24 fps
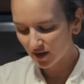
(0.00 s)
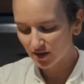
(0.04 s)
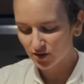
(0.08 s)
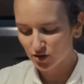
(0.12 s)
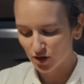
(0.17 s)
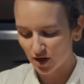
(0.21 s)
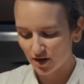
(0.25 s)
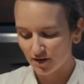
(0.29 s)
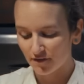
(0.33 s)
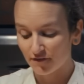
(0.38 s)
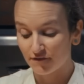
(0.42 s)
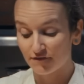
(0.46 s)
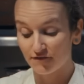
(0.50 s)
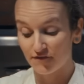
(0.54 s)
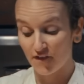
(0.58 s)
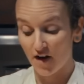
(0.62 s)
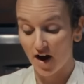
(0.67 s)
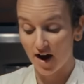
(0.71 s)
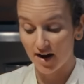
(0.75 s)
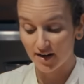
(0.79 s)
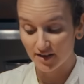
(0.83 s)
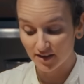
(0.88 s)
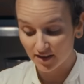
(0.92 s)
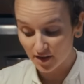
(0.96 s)
Kind of try to
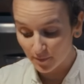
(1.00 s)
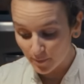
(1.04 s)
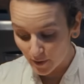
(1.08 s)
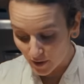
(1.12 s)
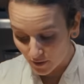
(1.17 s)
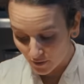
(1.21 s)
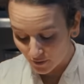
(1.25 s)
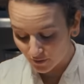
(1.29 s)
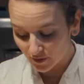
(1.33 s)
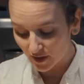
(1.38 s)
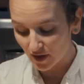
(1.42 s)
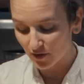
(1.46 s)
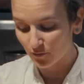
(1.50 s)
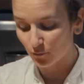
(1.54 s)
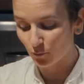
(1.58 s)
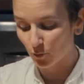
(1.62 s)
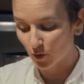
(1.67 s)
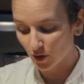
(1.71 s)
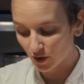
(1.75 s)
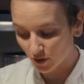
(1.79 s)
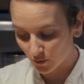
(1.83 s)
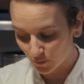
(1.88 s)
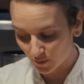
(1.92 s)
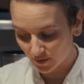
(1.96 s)
find the bone
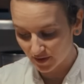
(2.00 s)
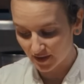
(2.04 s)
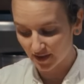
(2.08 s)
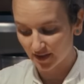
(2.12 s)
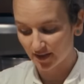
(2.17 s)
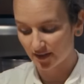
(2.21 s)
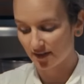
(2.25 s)
and work with